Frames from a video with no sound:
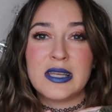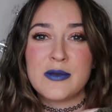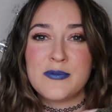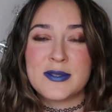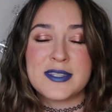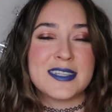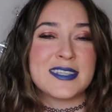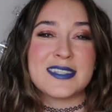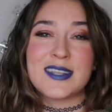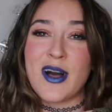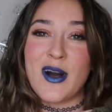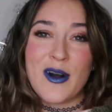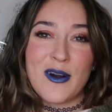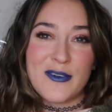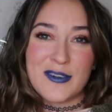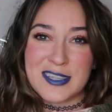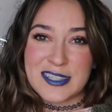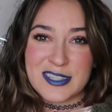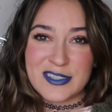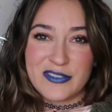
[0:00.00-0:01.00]
lips is
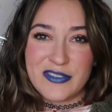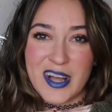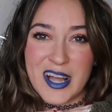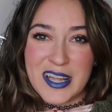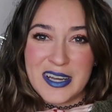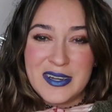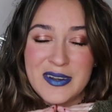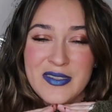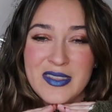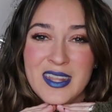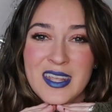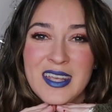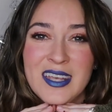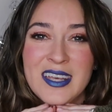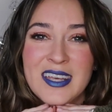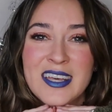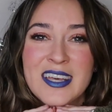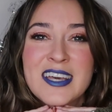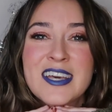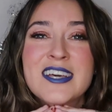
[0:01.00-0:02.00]
always fun.
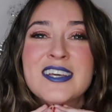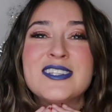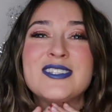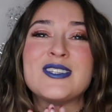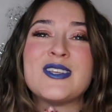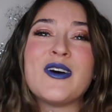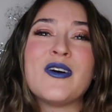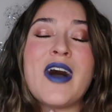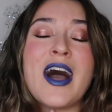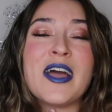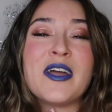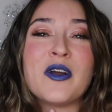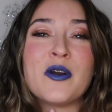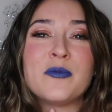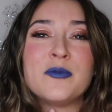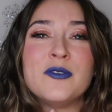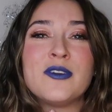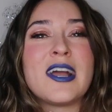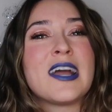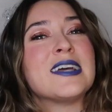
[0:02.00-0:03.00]
So I
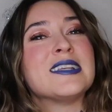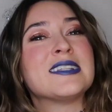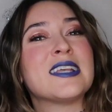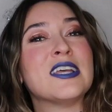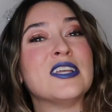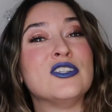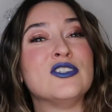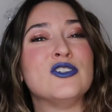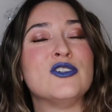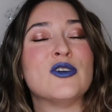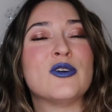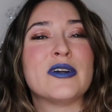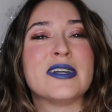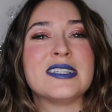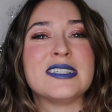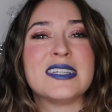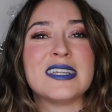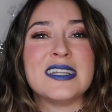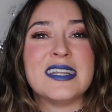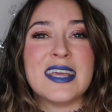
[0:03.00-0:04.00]
hope you guys enjoy
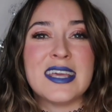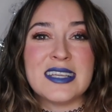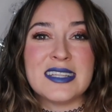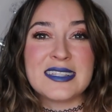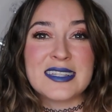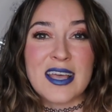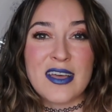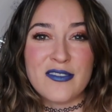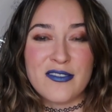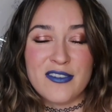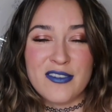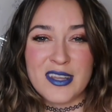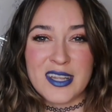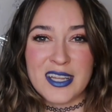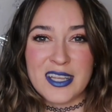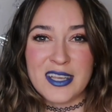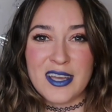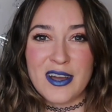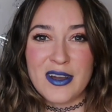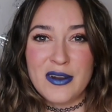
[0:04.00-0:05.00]
today's
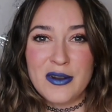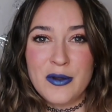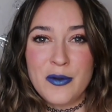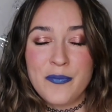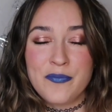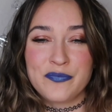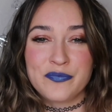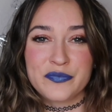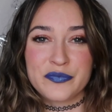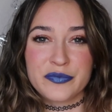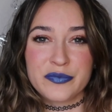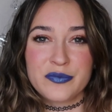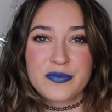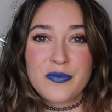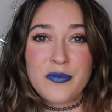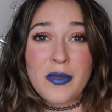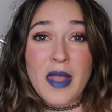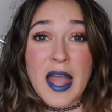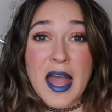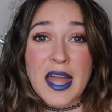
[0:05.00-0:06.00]
video,
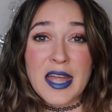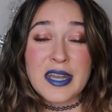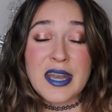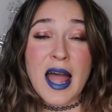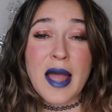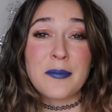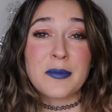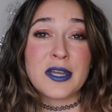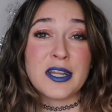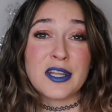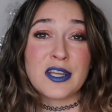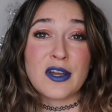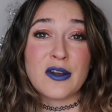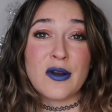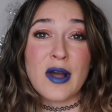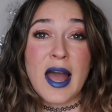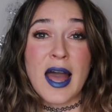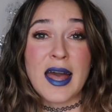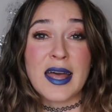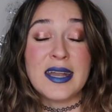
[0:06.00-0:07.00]
and I'm gonna go
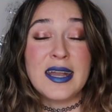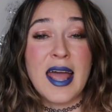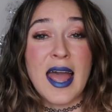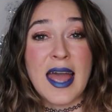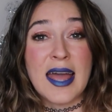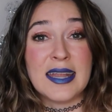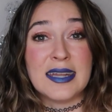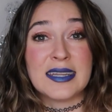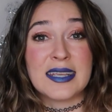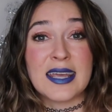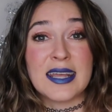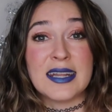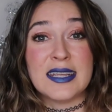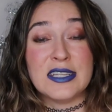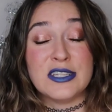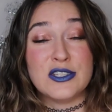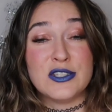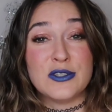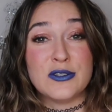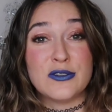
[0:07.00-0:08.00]
ahead and get
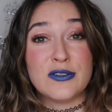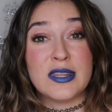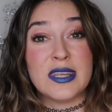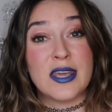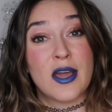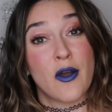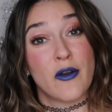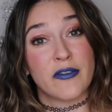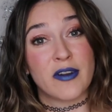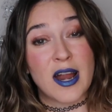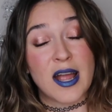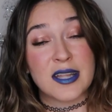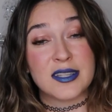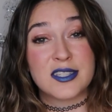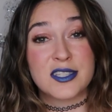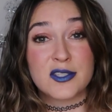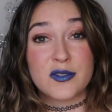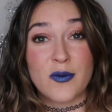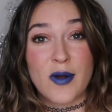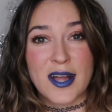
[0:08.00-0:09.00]
into the overhead
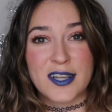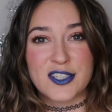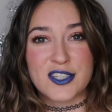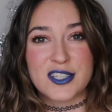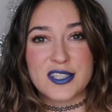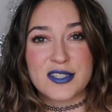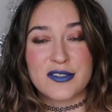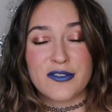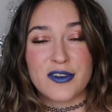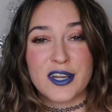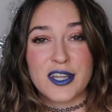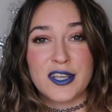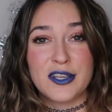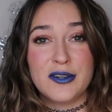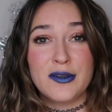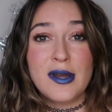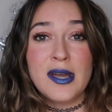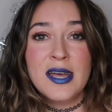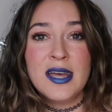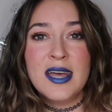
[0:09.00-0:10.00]
swatches for
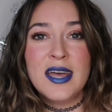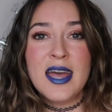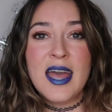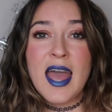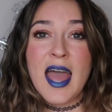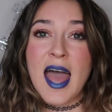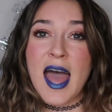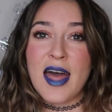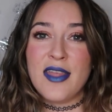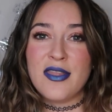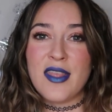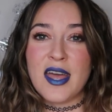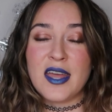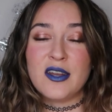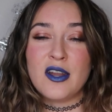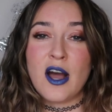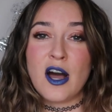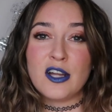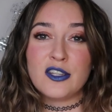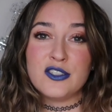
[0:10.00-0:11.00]
you, and
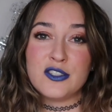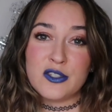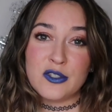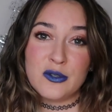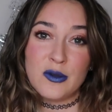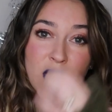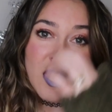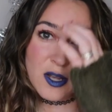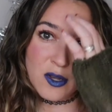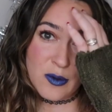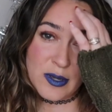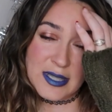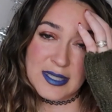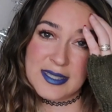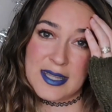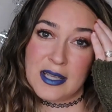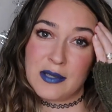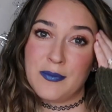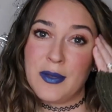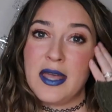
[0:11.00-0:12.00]
then I'll do a quick
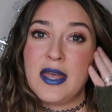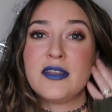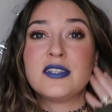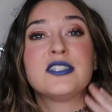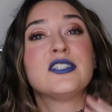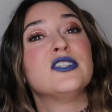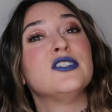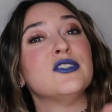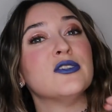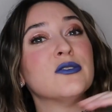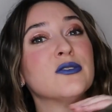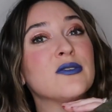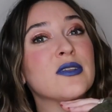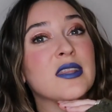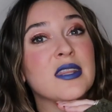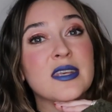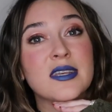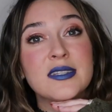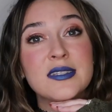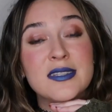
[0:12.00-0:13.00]
segment to do
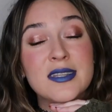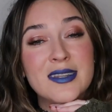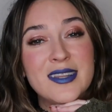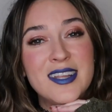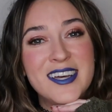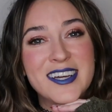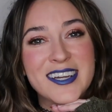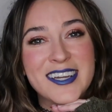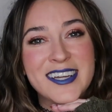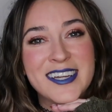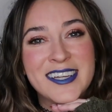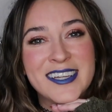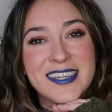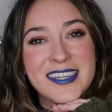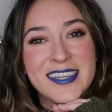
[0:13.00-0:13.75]
this look.